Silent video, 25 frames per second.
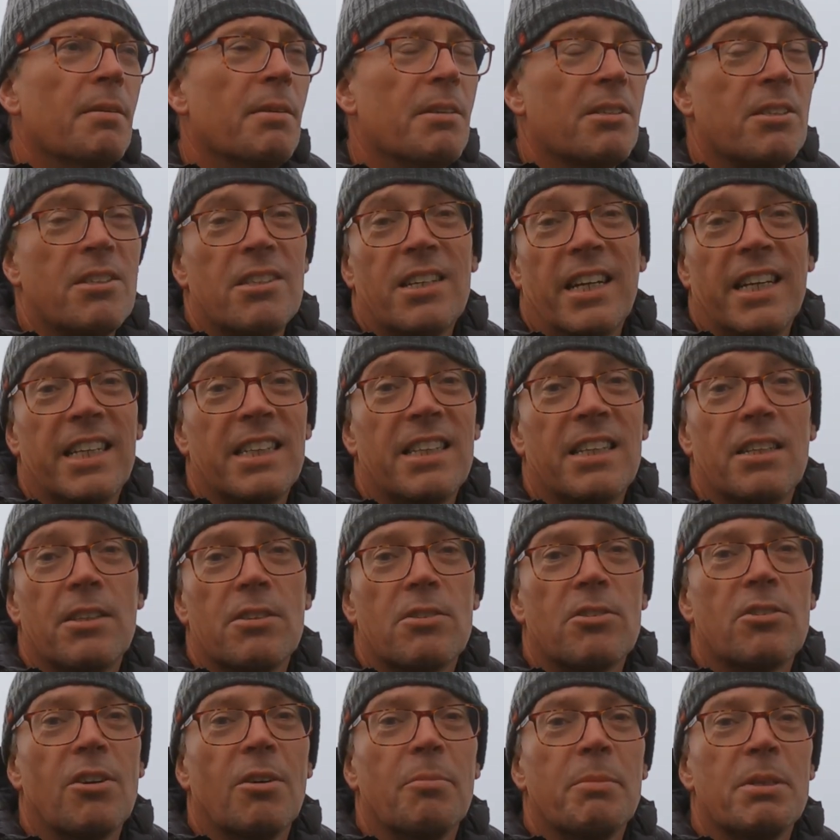As I say, it
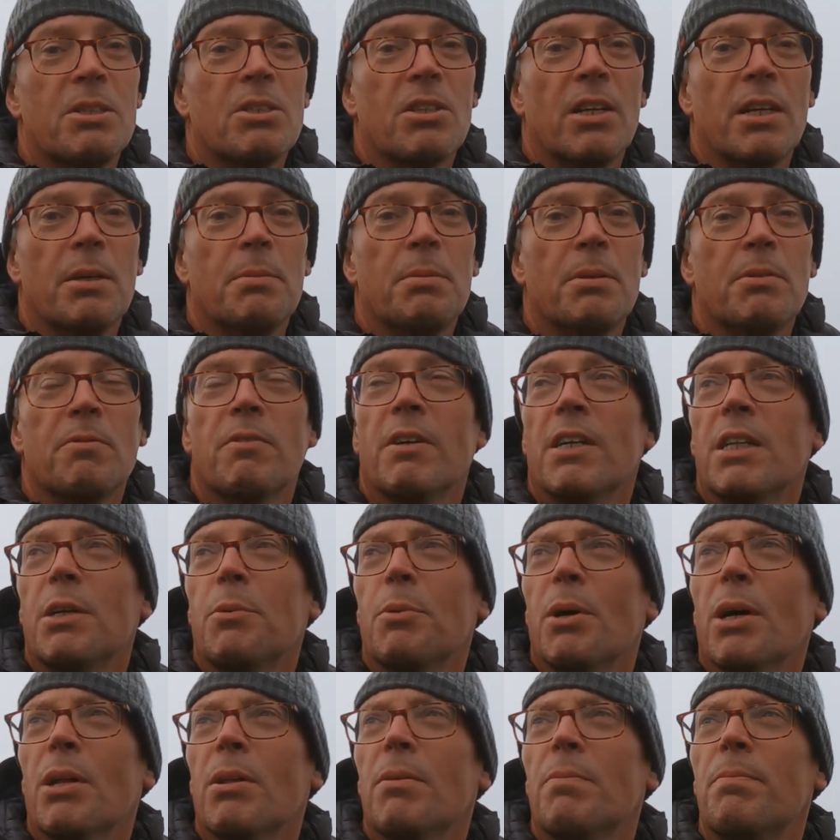didn't stop me sleeping really
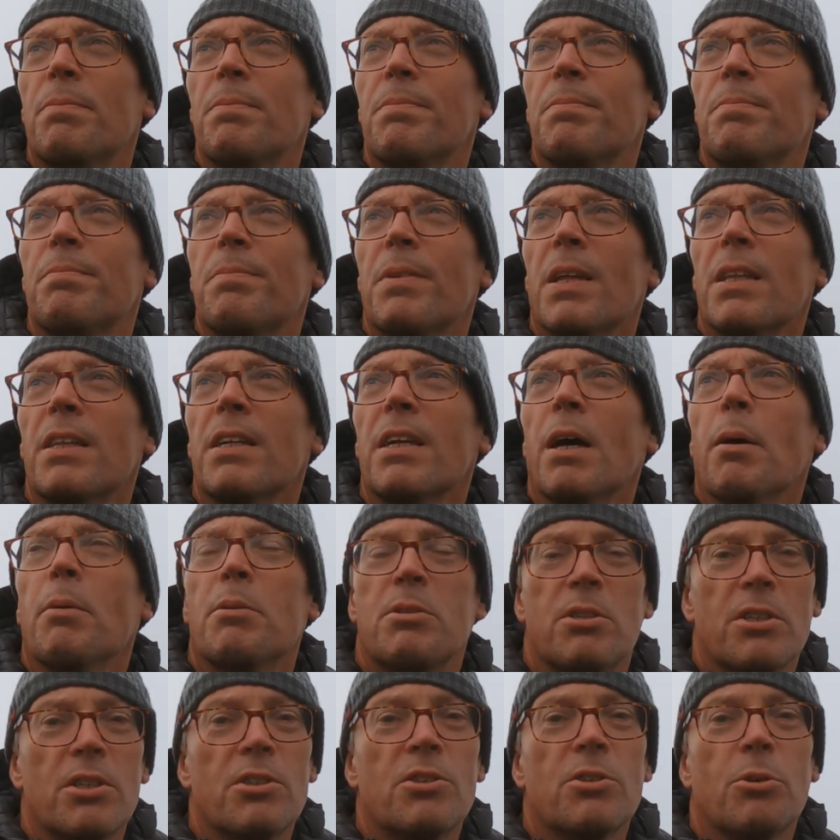well. I think I
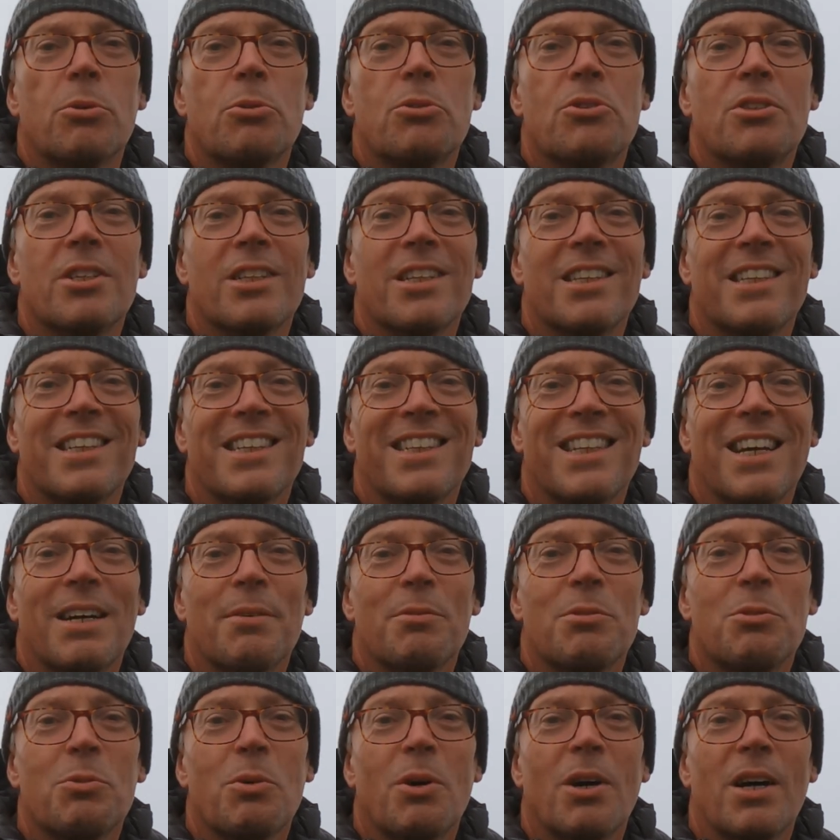was exhausted. I think
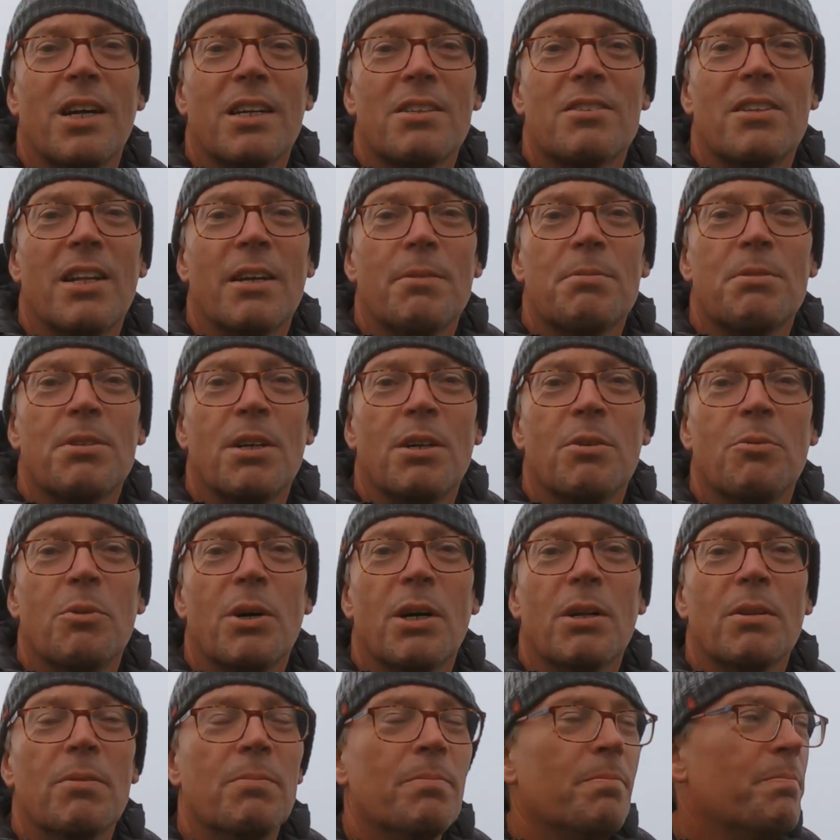that was why I slept so
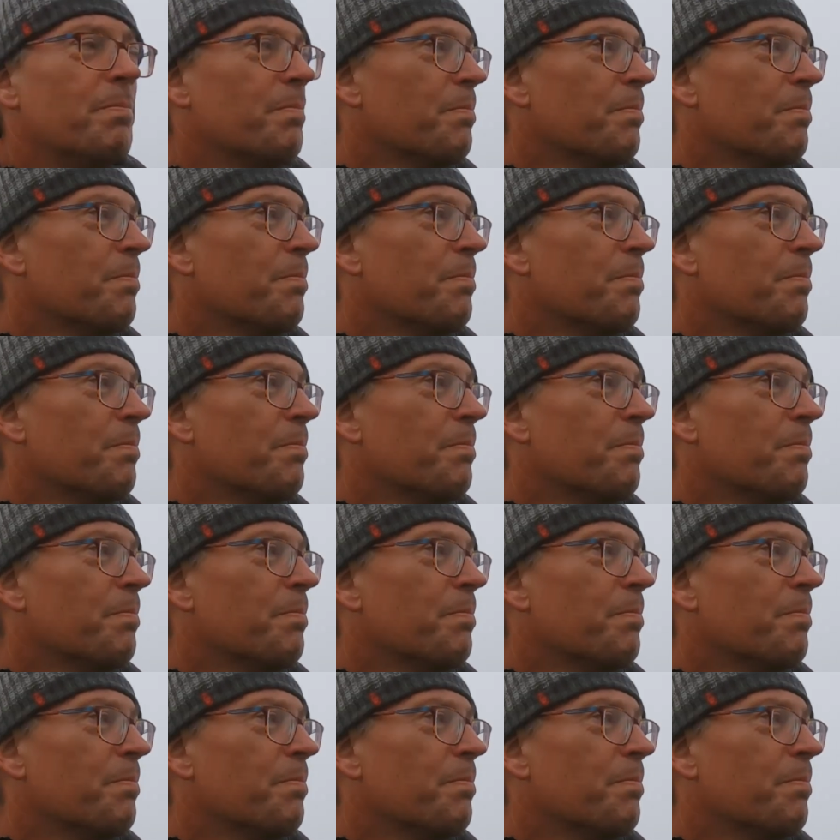well.